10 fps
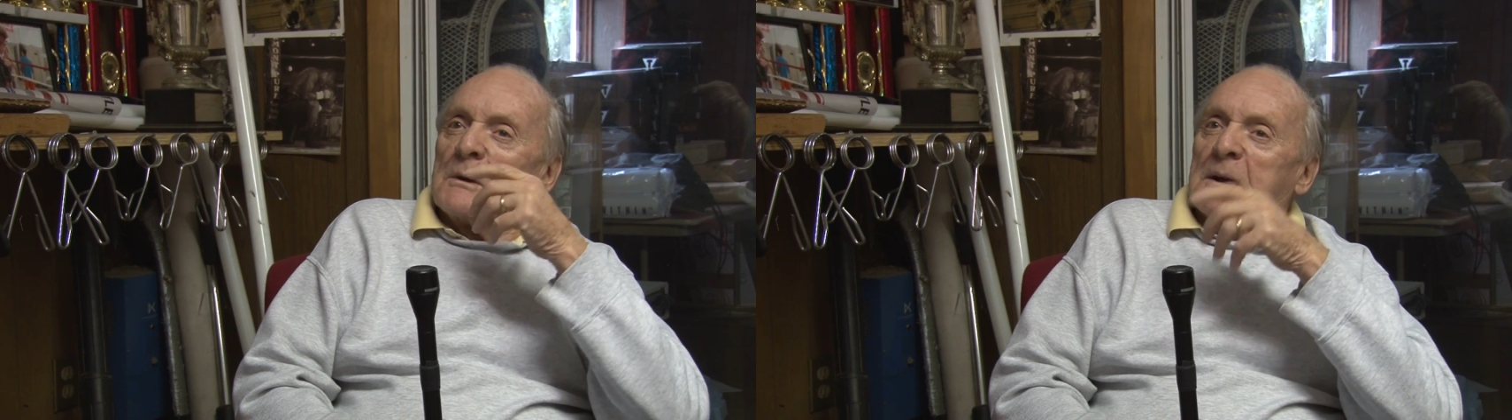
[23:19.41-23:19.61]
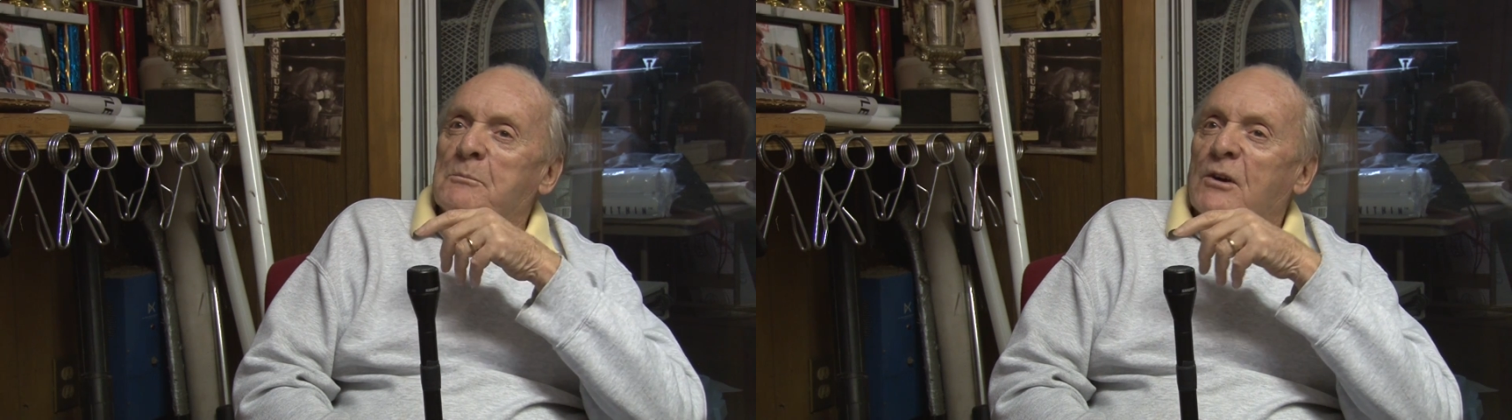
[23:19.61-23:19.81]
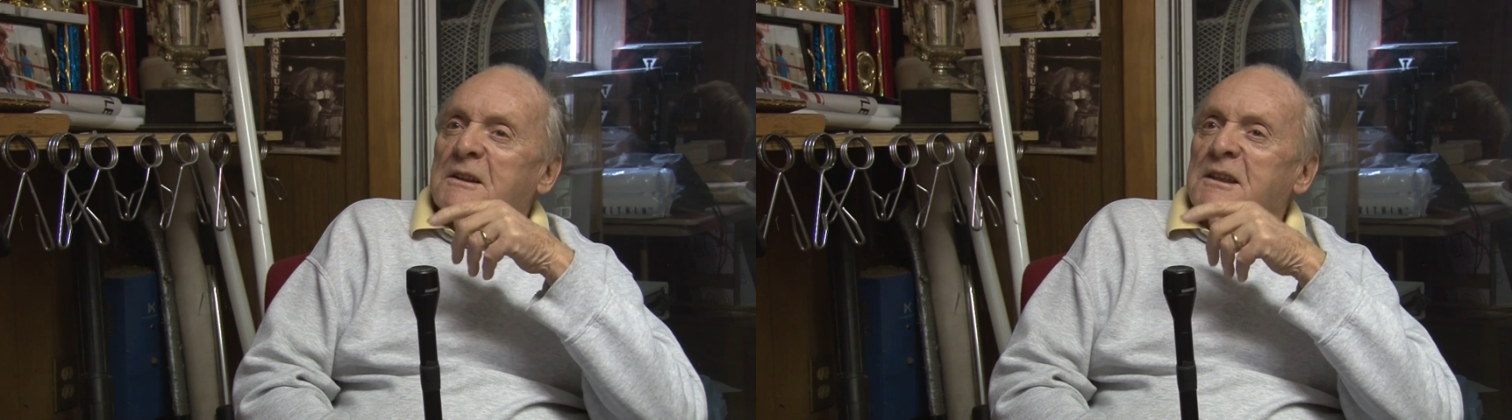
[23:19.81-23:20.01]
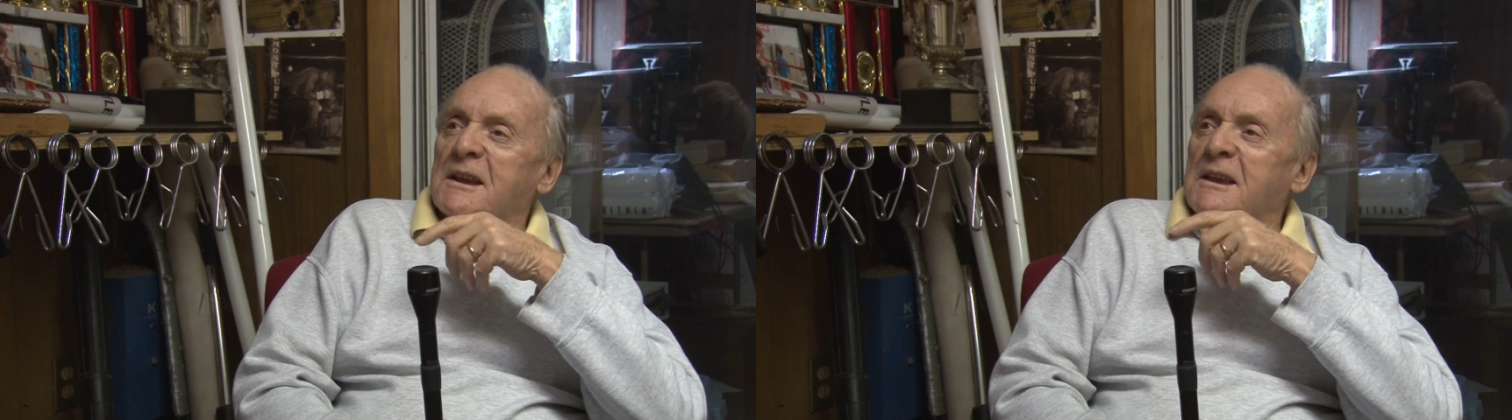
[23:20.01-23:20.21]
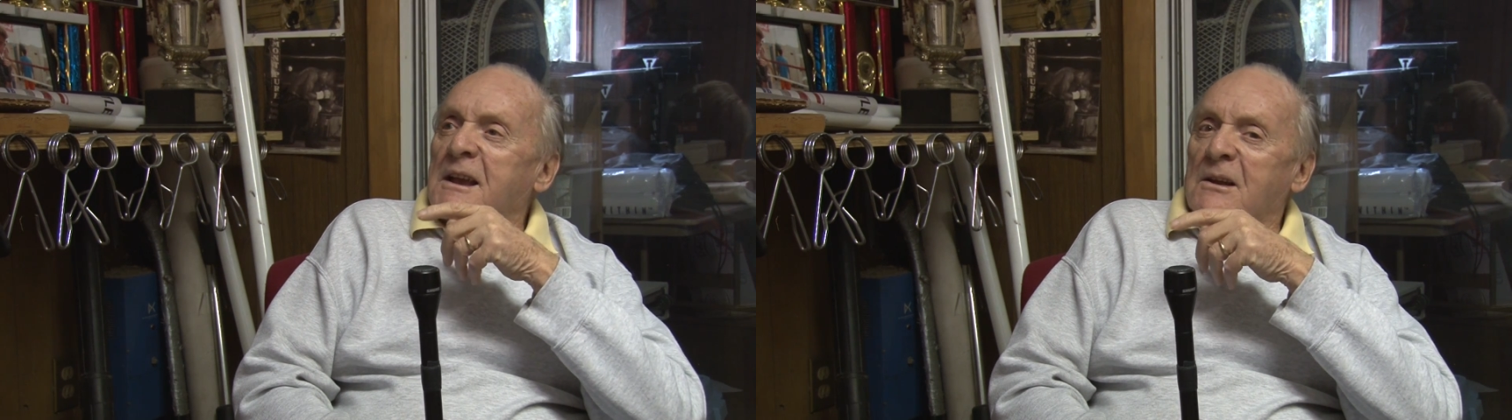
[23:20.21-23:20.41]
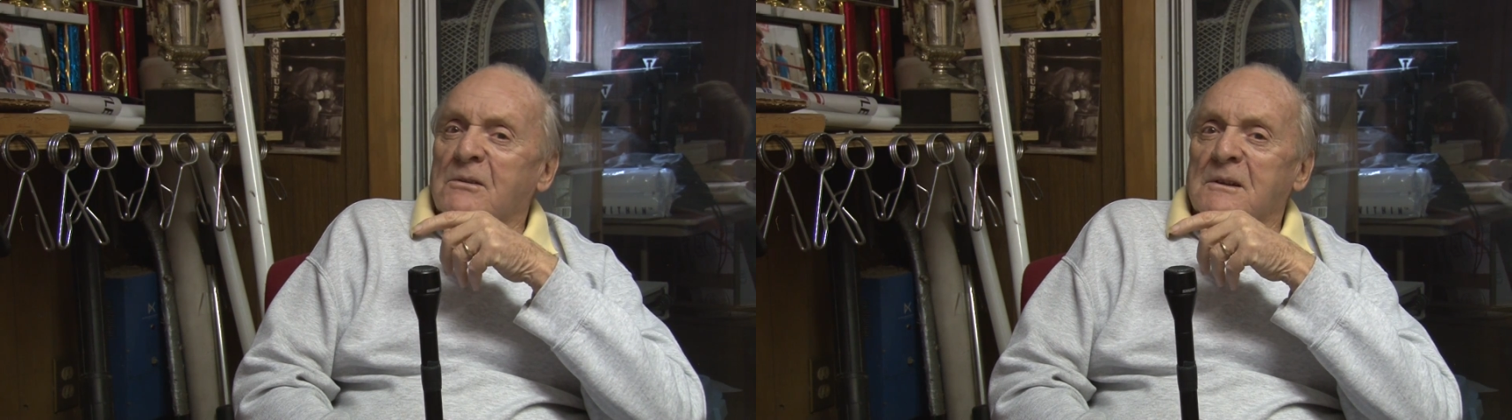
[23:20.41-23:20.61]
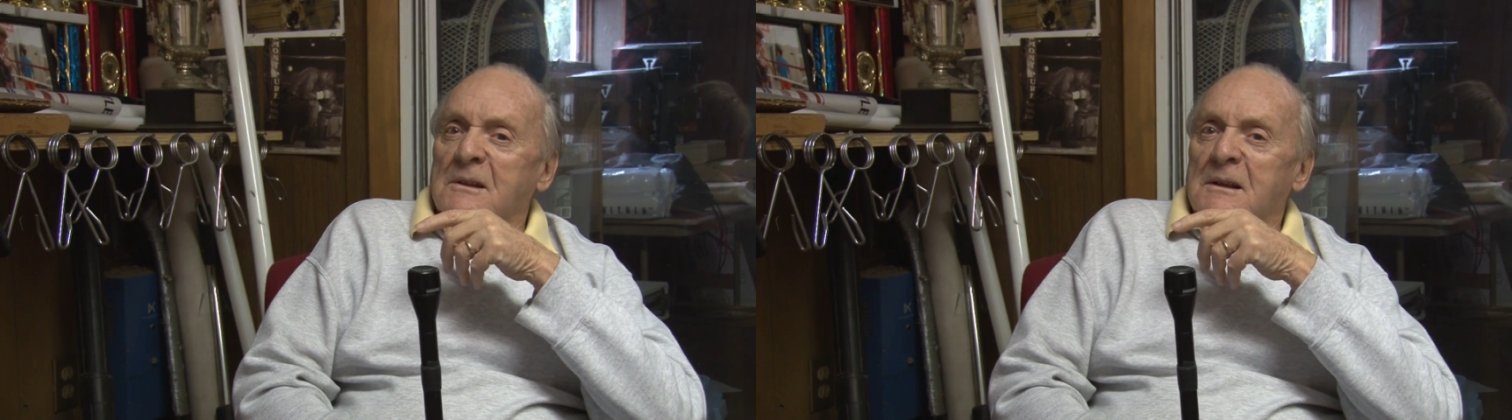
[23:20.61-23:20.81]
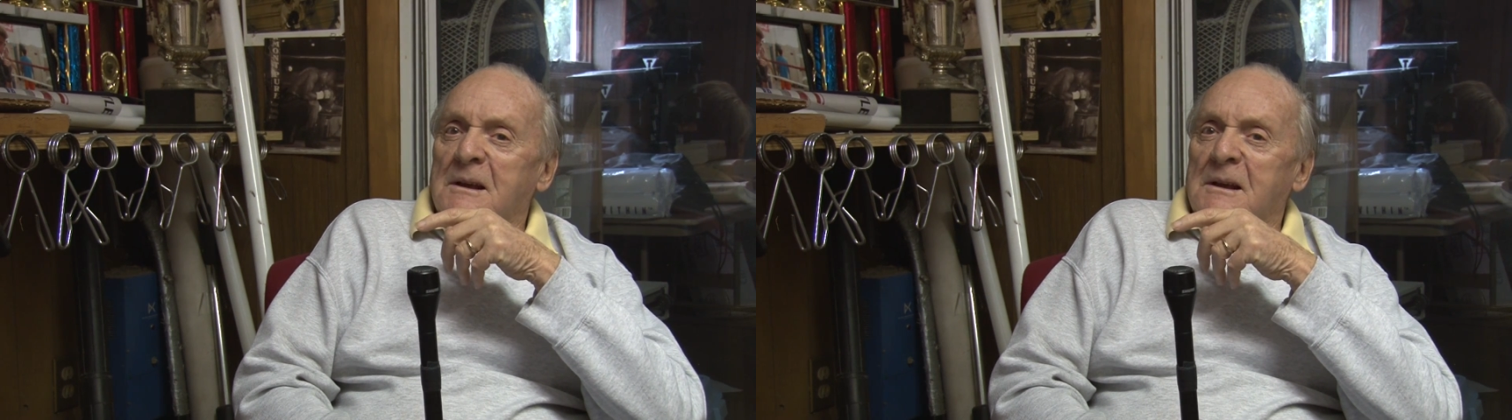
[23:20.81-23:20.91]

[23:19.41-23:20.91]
I brought Dickie Eklund,